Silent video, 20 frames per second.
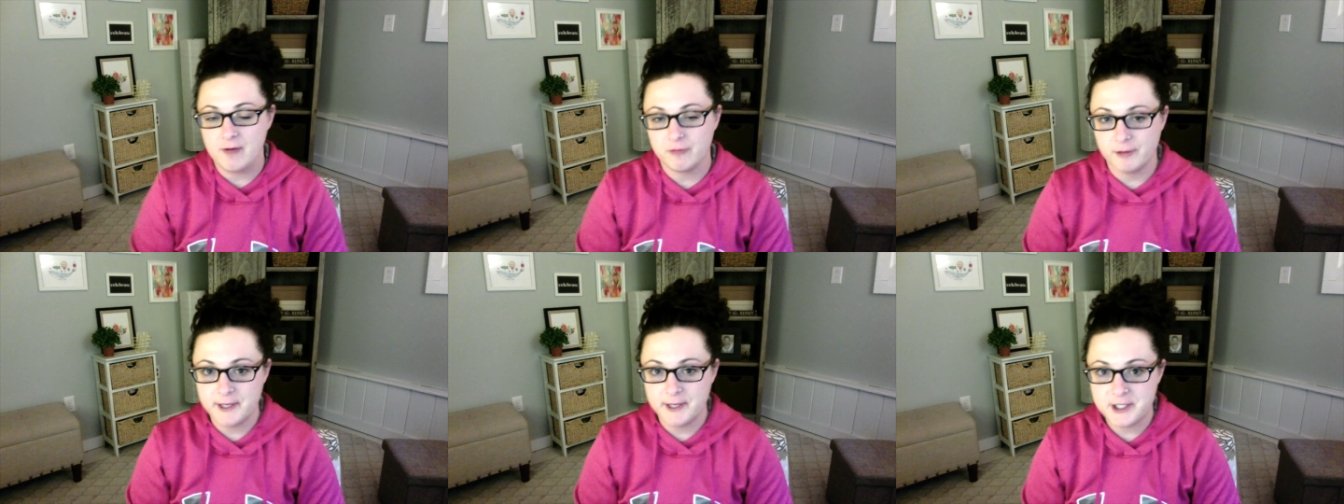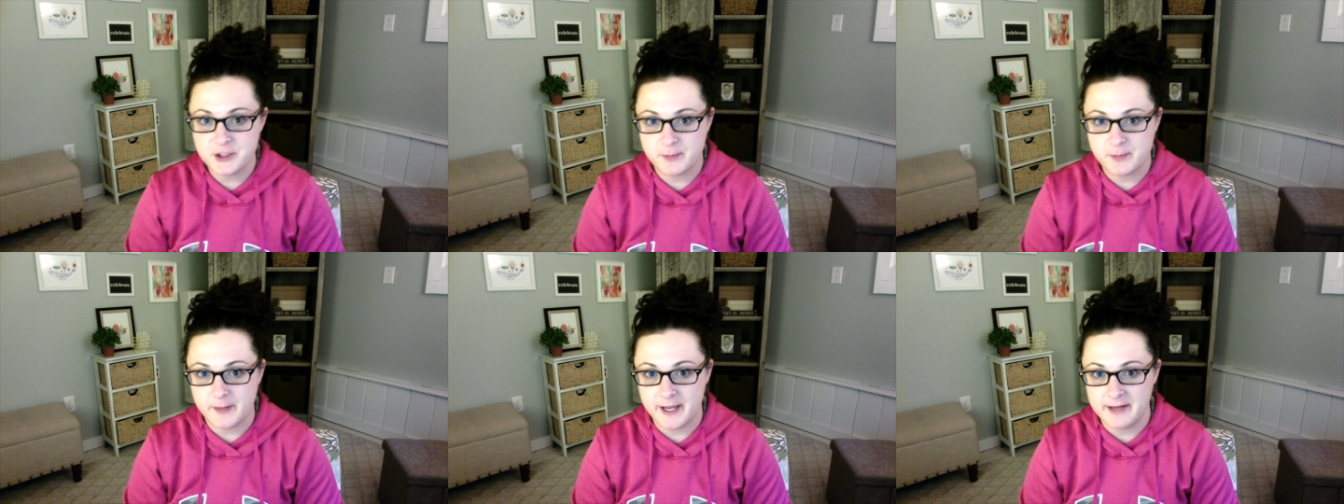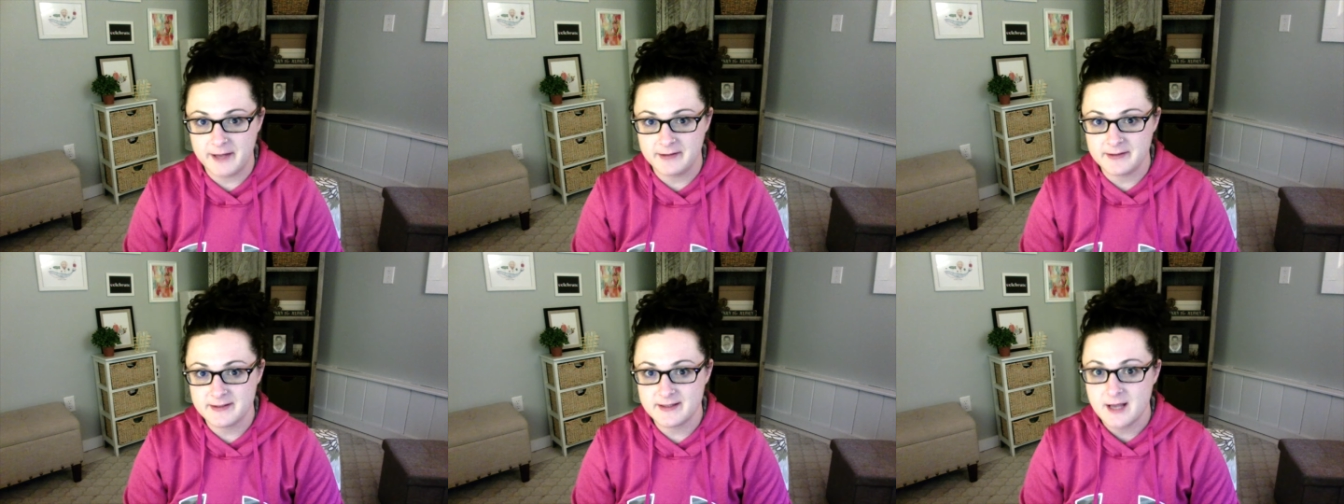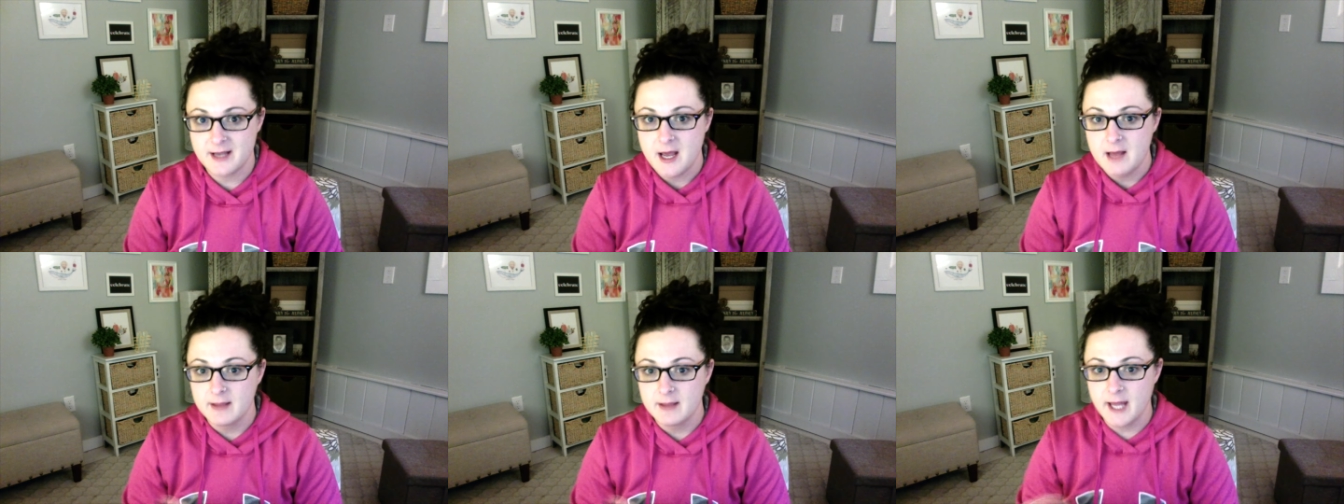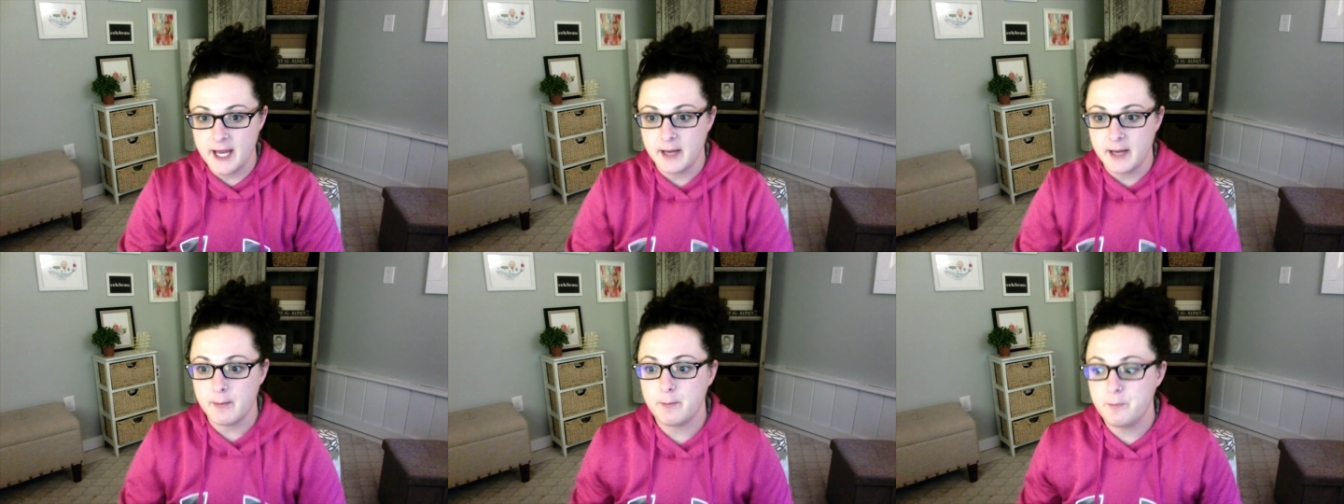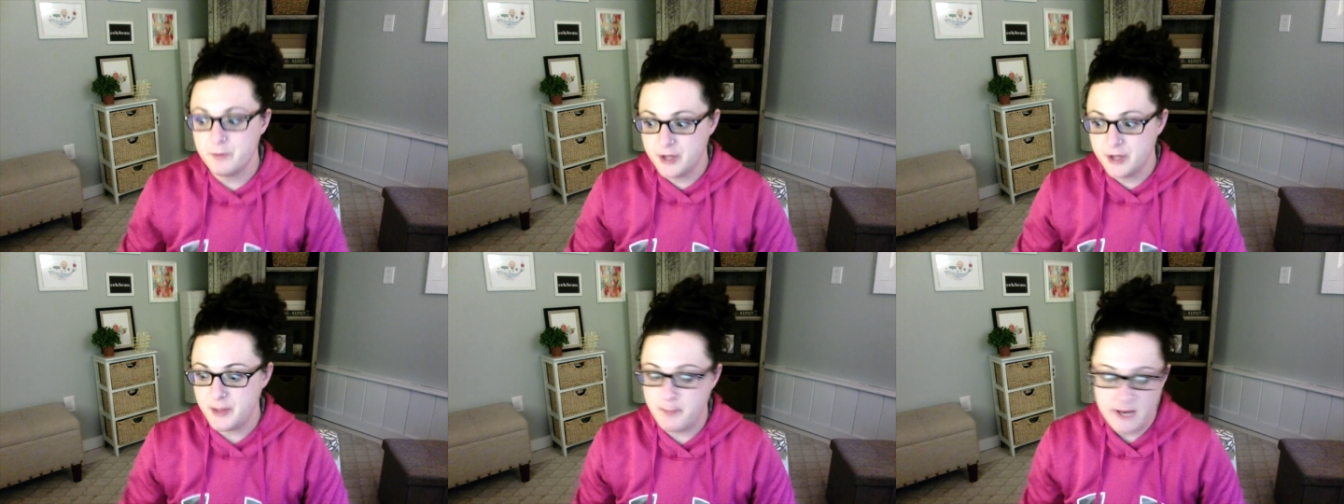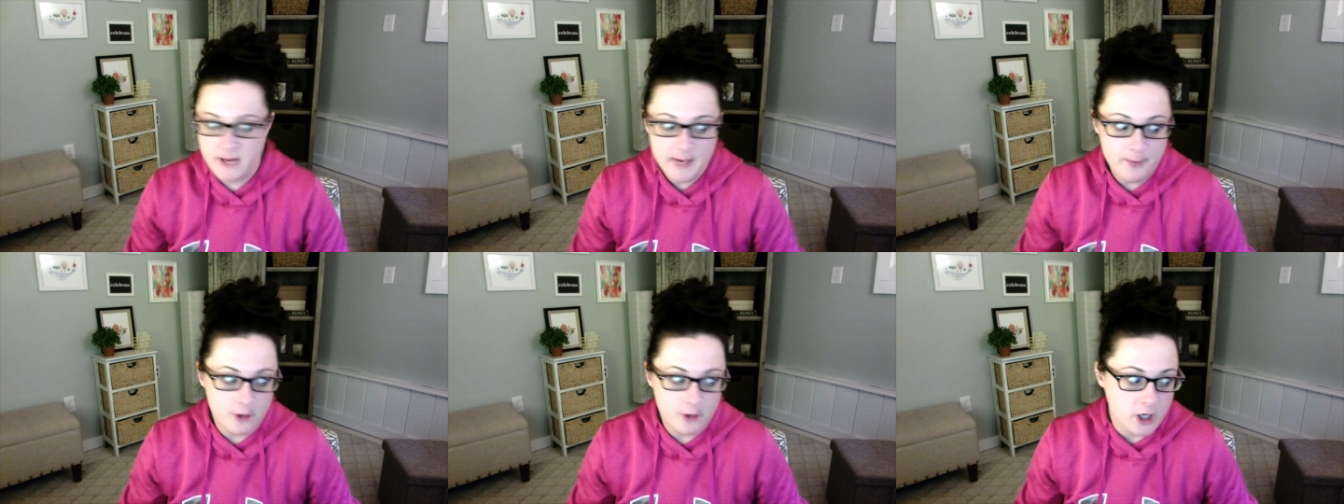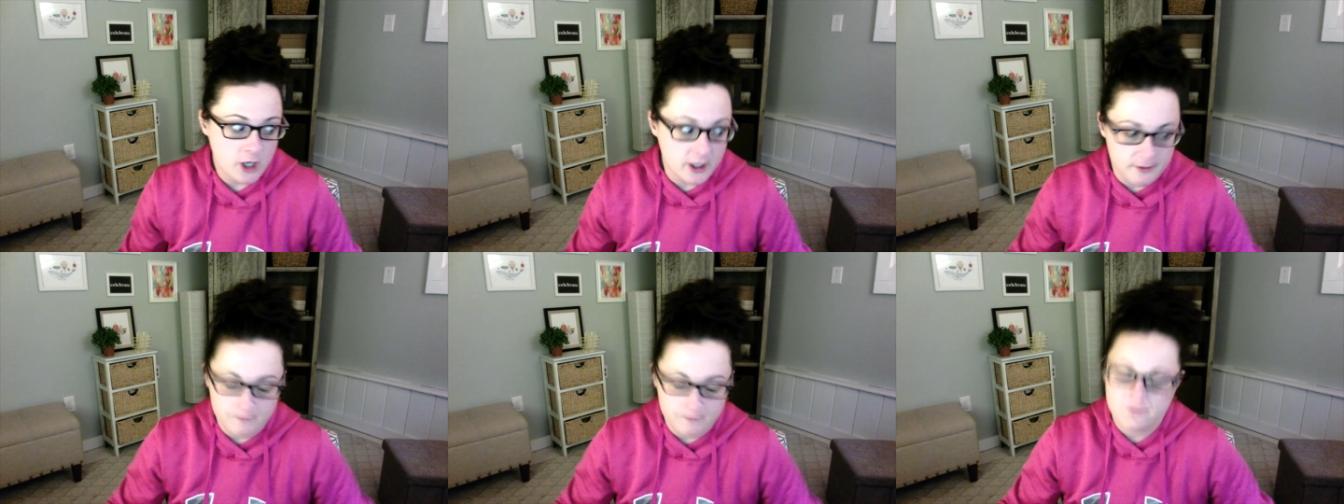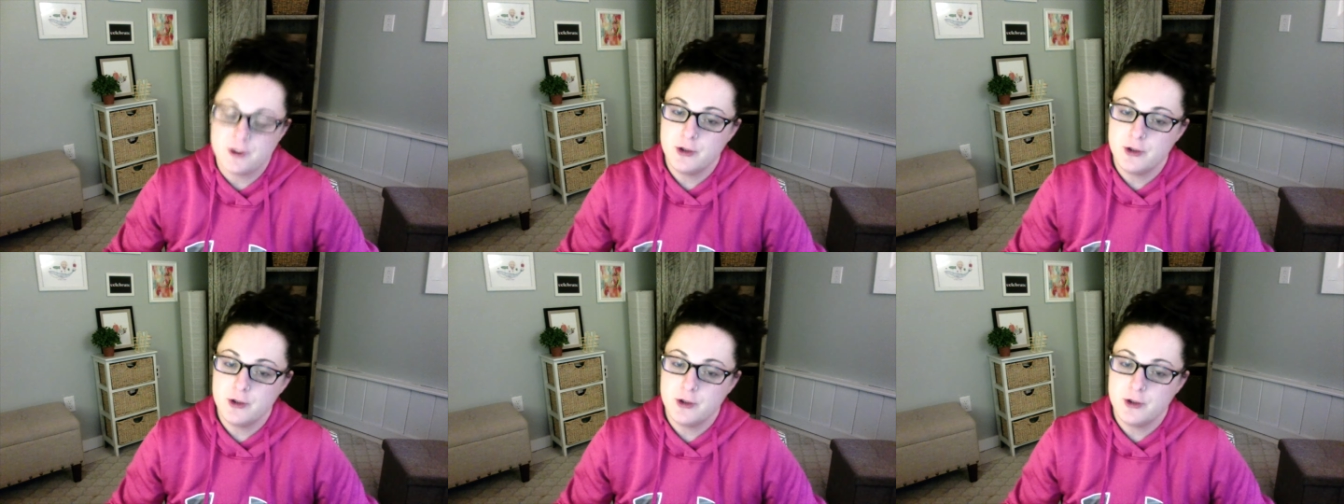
rich pins. Like, people are going to view